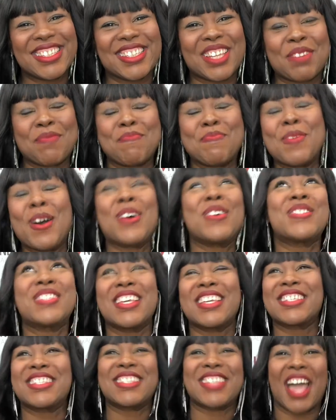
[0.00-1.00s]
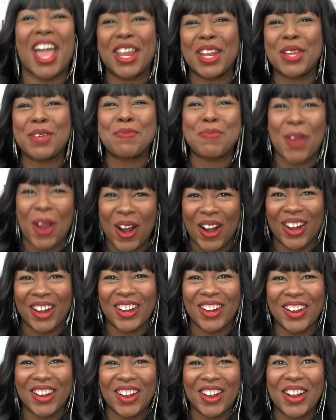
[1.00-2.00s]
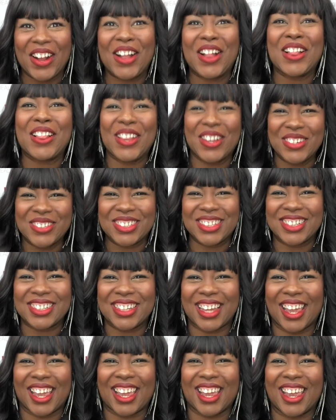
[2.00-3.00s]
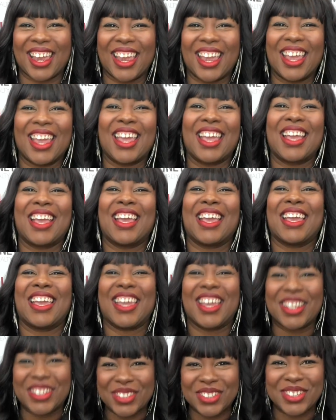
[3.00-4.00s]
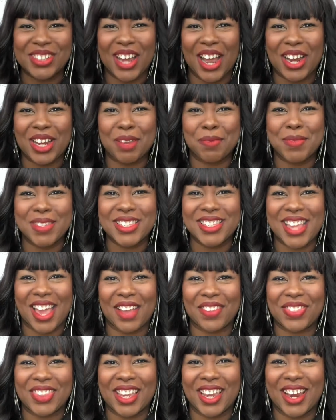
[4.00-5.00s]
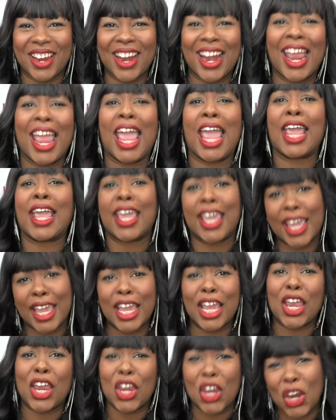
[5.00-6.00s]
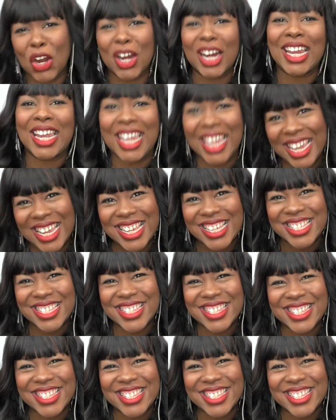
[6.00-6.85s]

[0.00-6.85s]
the most exciting part, closing day. Get your documents out there and get your keys.